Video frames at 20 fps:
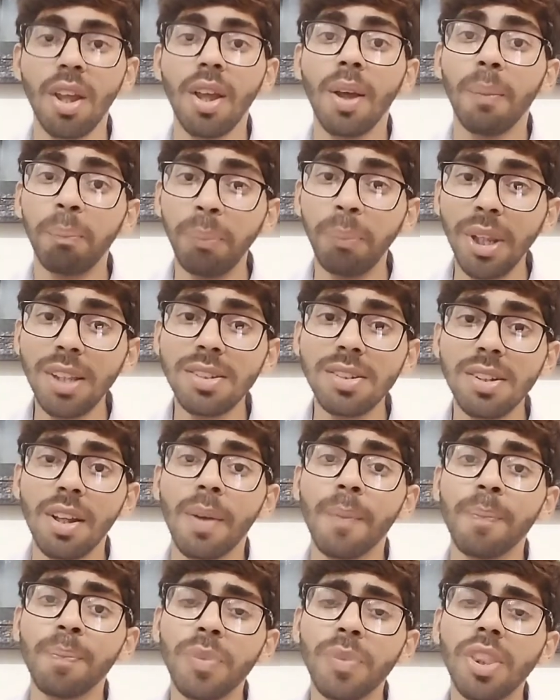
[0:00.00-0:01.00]
Means
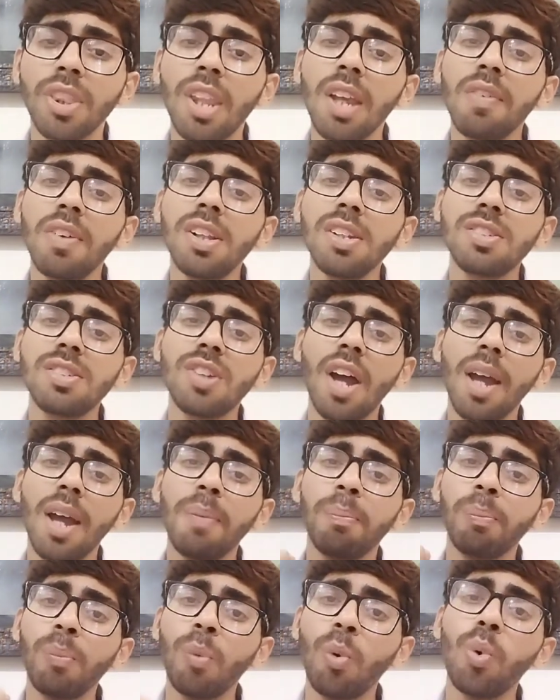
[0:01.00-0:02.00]
they will try
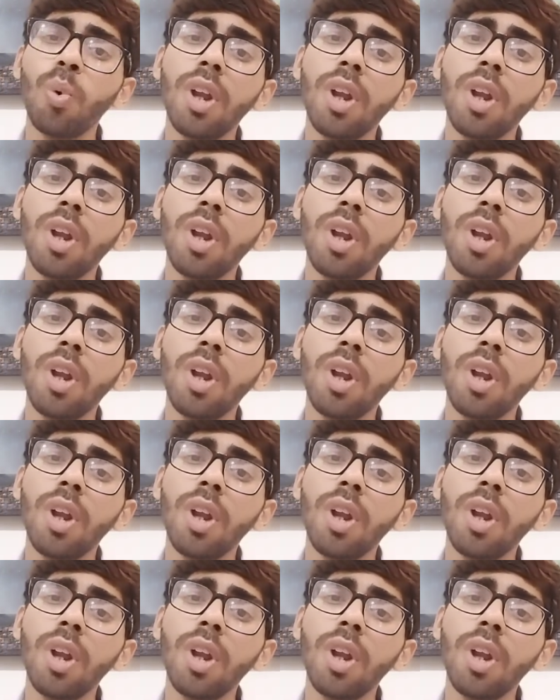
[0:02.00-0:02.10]
more